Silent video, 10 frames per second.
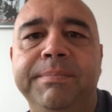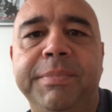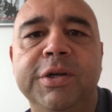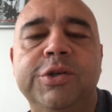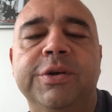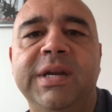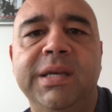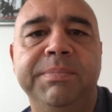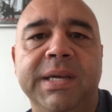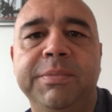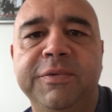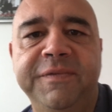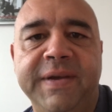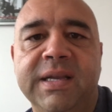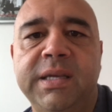by treating people
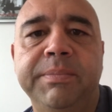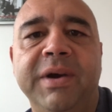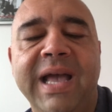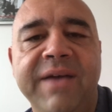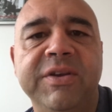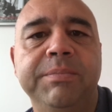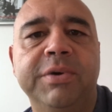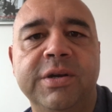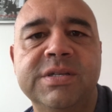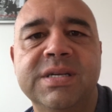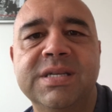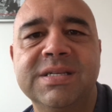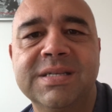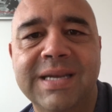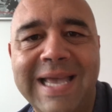fairly, by having
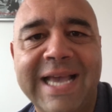processes and